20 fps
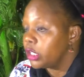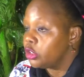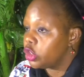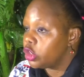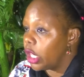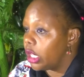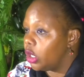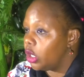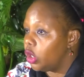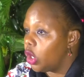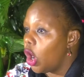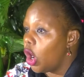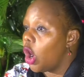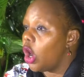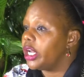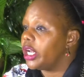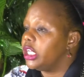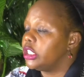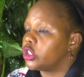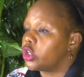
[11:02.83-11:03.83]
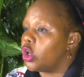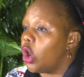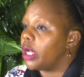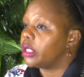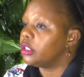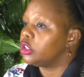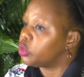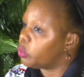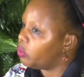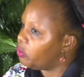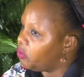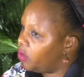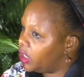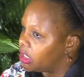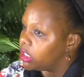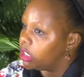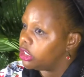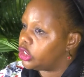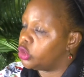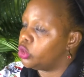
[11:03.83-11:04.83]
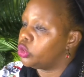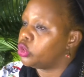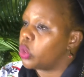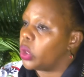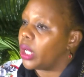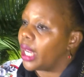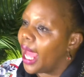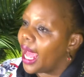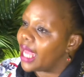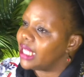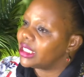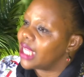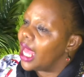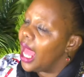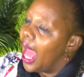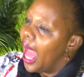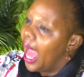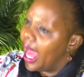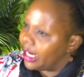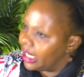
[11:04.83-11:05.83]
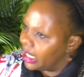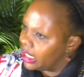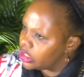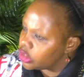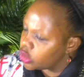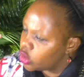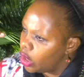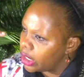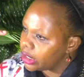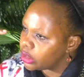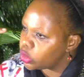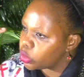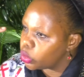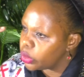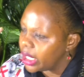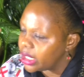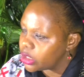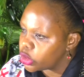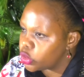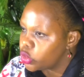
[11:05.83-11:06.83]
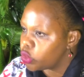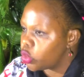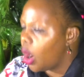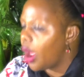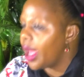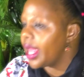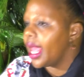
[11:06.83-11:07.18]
The Lord is going to visit you tonight and is going to destroy